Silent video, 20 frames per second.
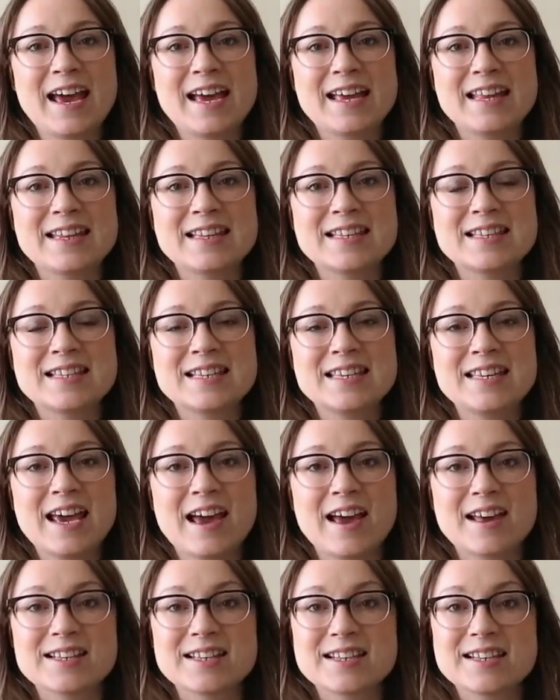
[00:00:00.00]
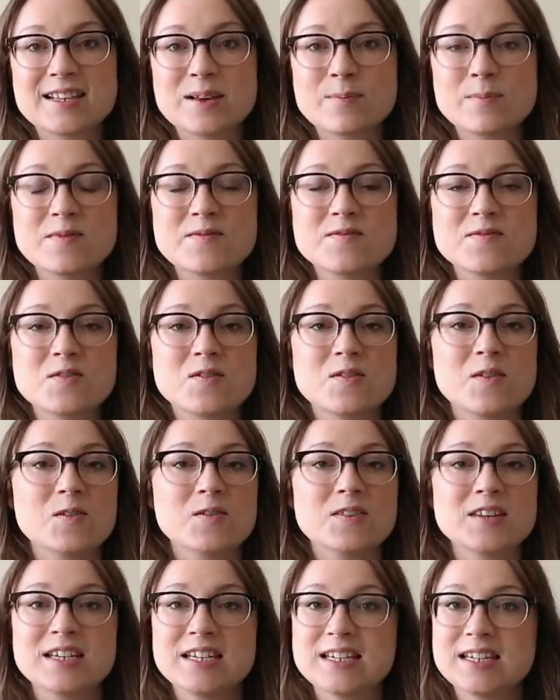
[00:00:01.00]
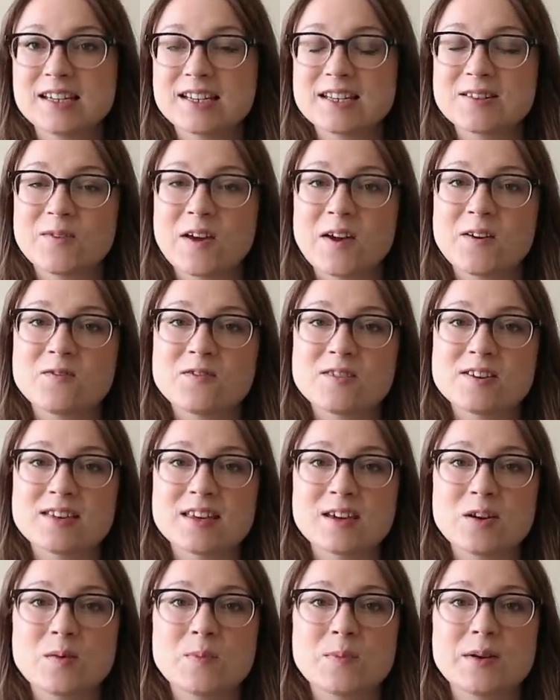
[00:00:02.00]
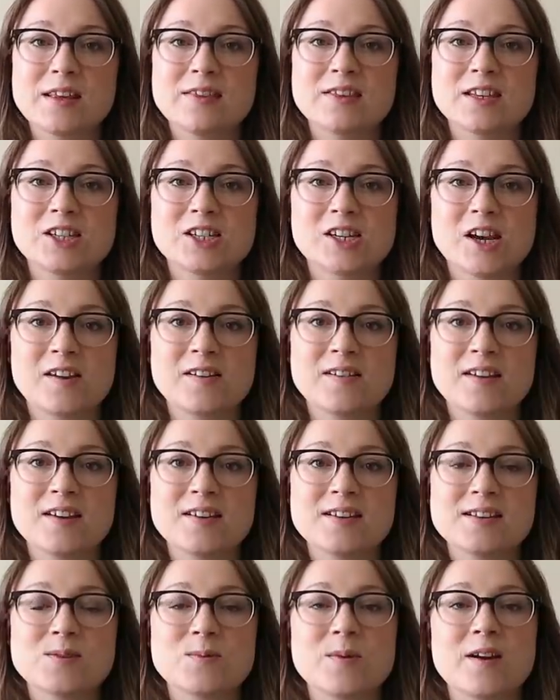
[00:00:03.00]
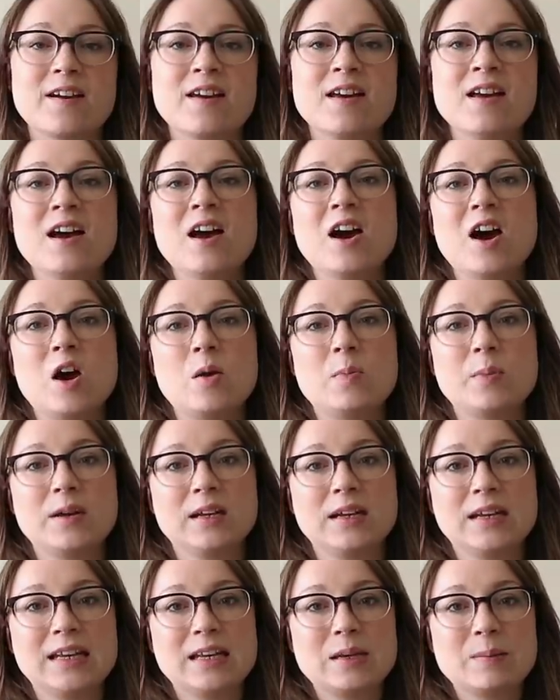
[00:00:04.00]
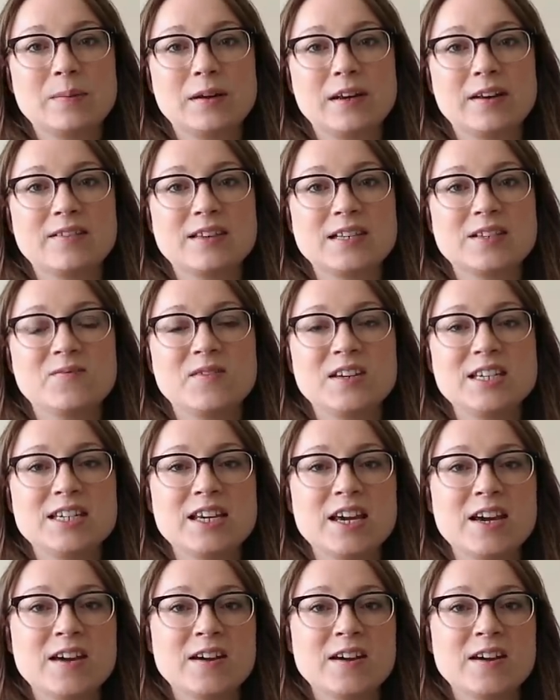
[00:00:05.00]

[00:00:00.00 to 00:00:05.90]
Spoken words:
And yeah, as I said before, all the details for everything will be in the show notes, where I'll put a link below this video.